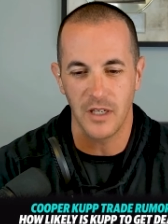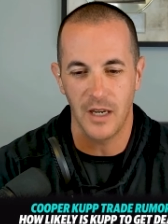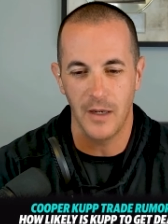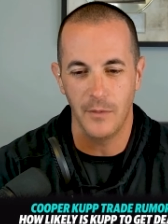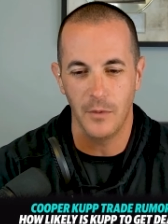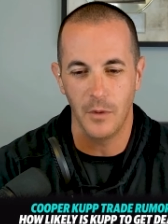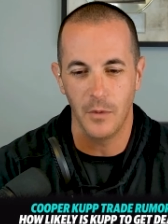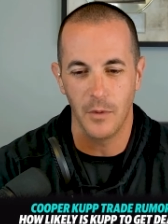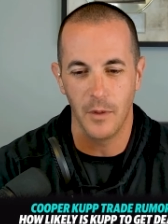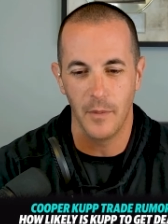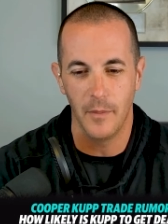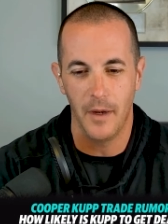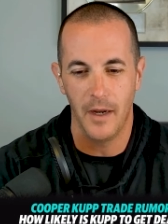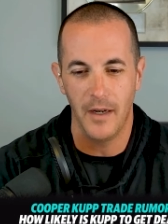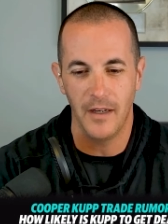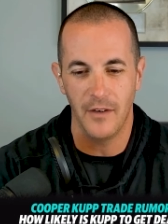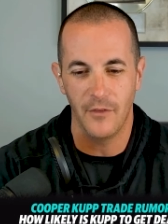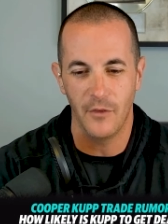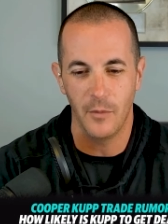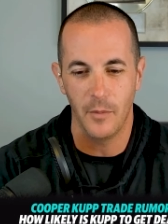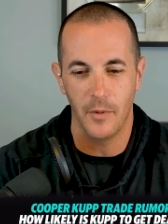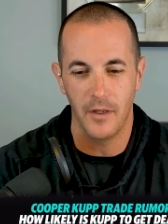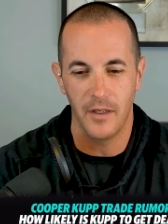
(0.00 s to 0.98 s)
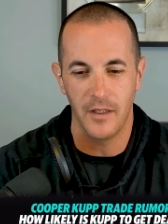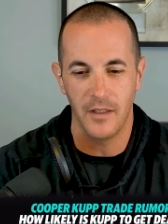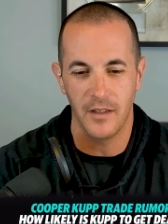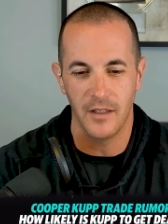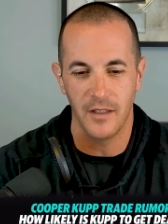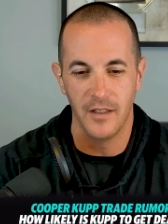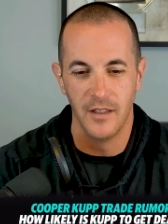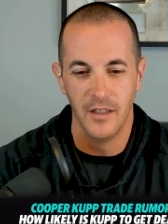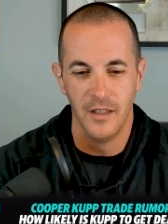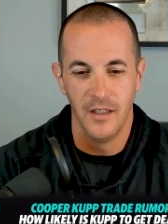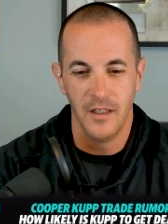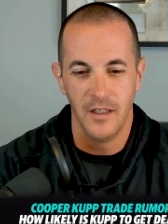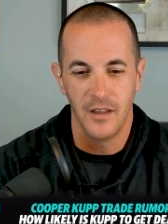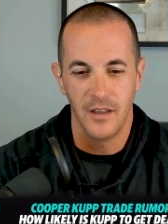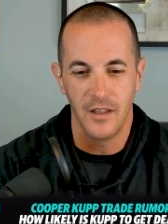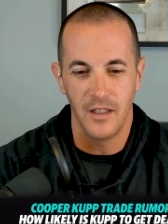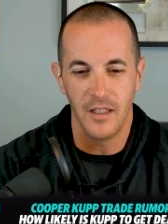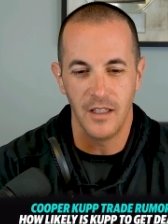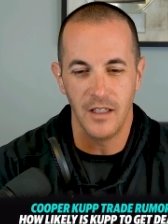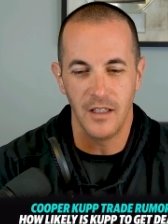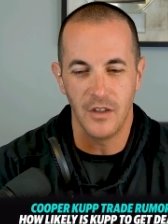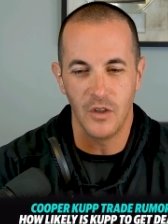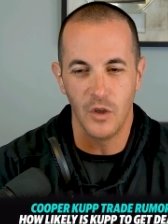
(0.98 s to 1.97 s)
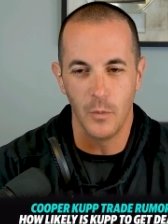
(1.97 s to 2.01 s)
I will remind everybody that
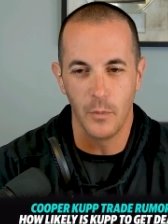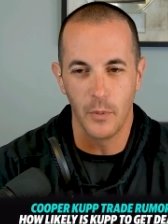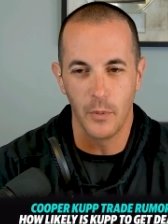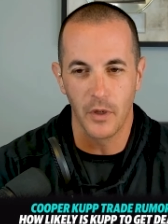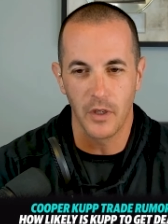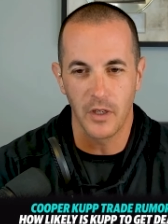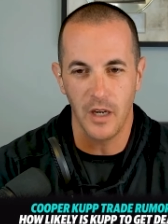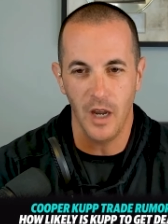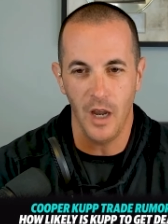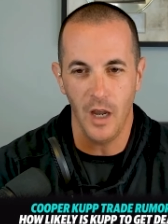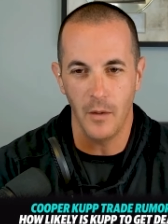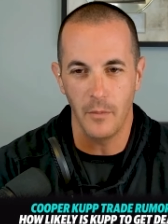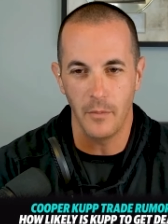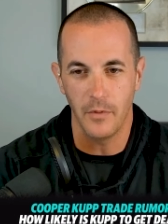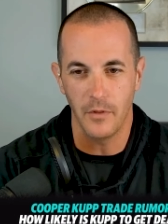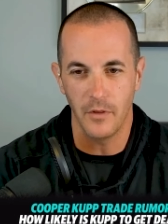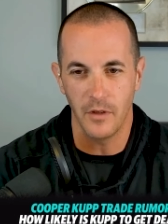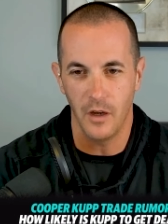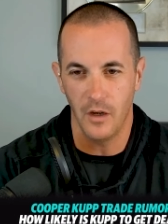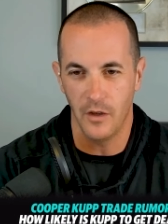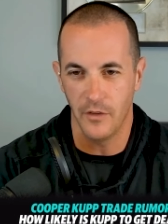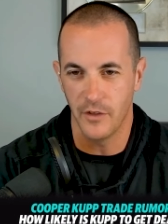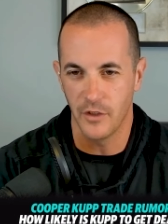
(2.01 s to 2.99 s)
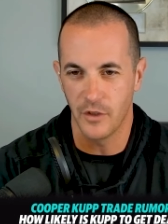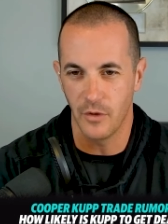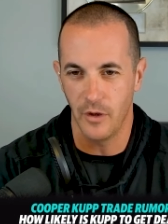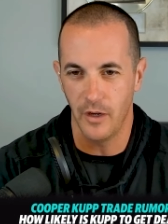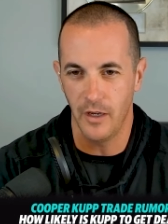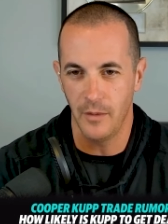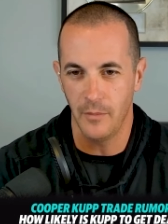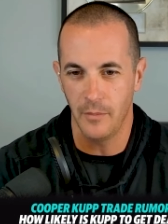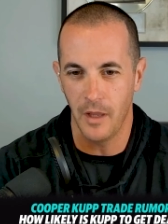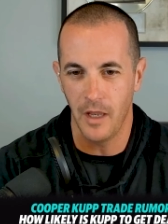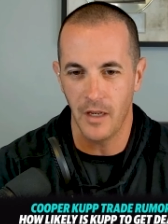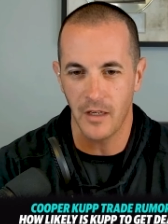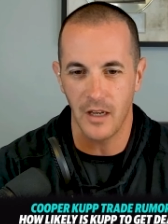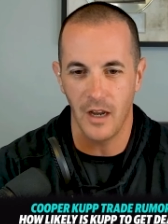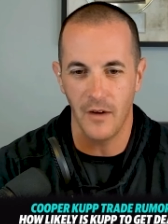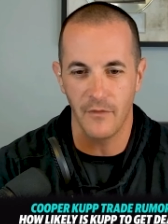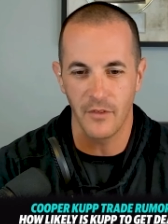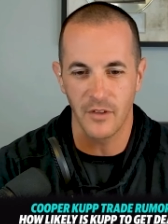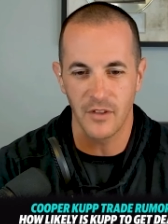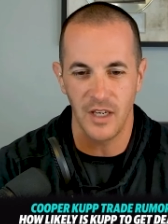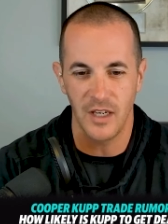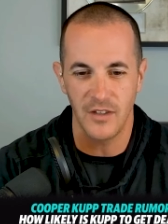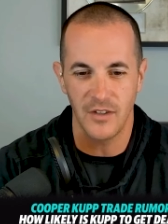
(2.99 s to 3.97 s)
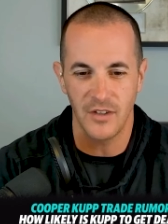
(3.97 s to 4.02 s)
the Cooper Kupp on the trading block
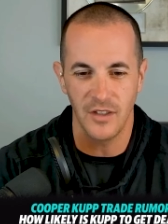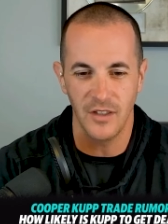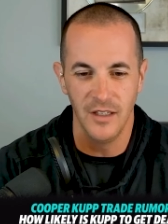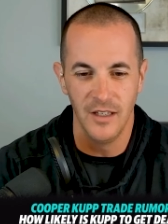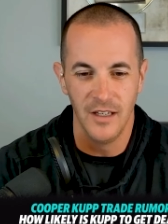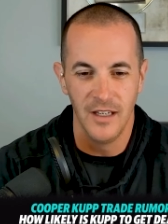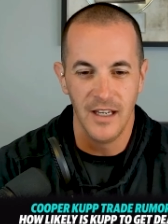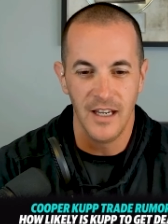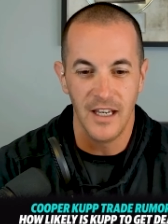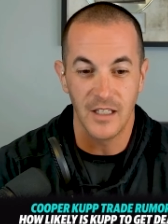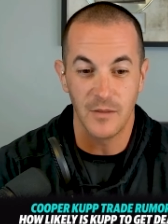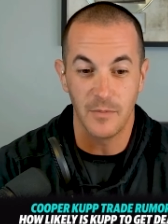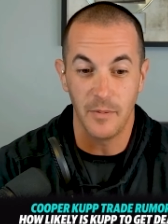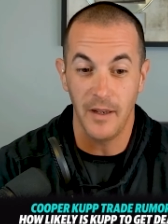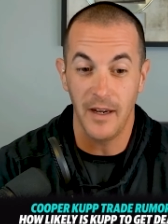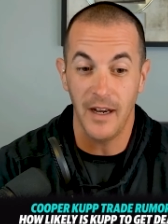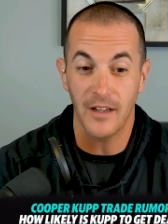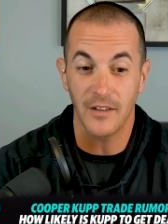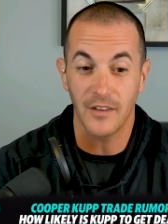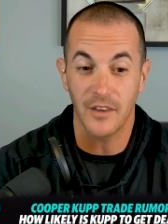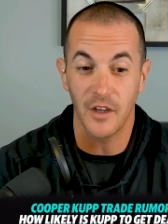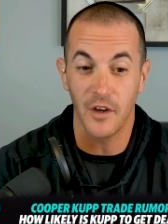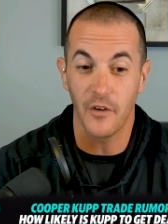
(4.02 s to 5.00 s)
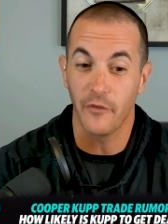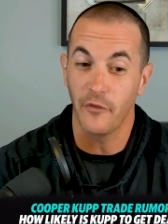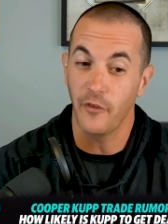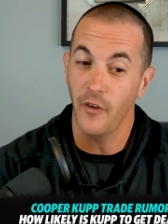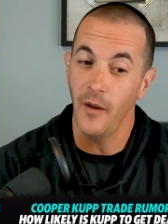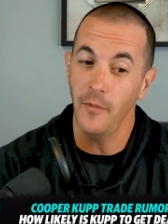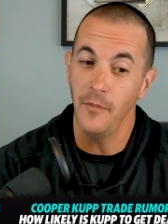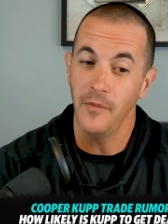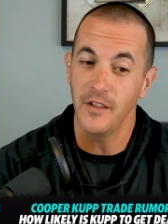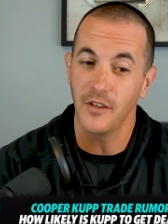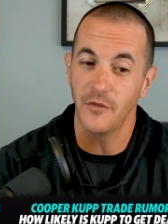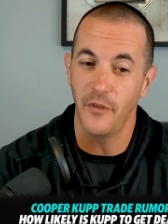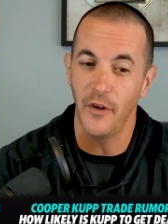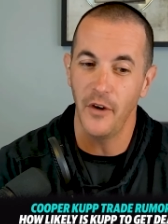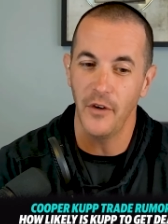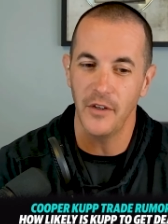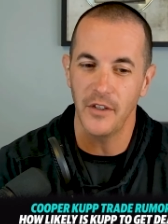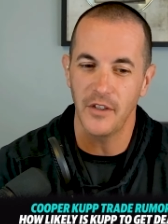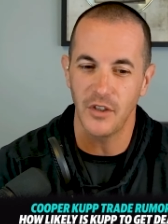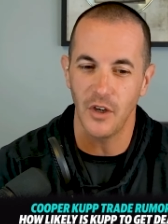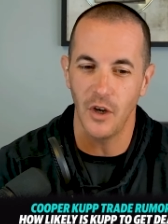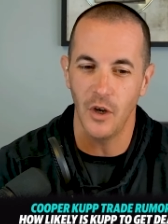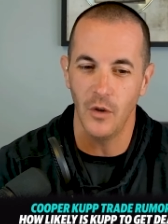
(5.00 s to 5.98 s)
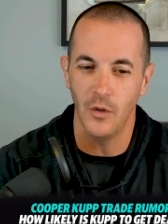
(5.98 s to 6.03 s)
conversation has been out there from this very
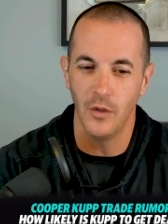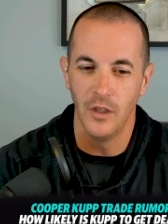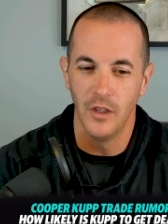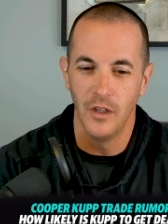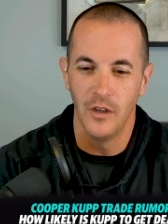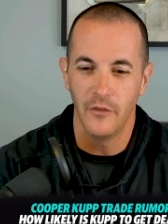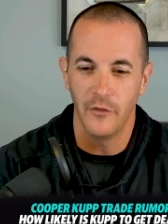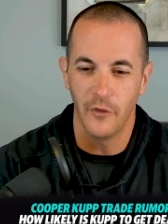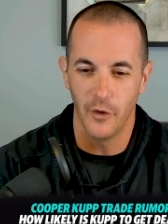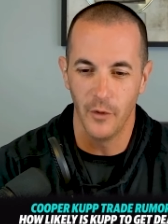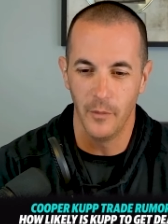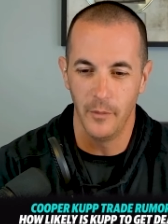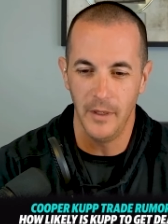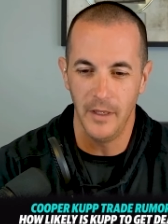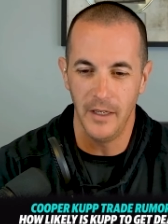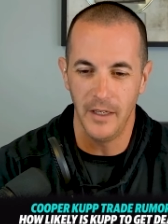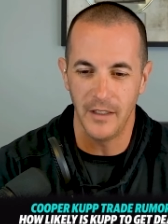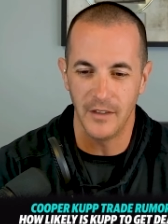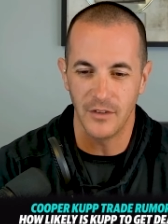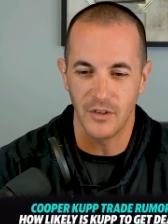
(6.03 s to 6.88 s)
show for a minute.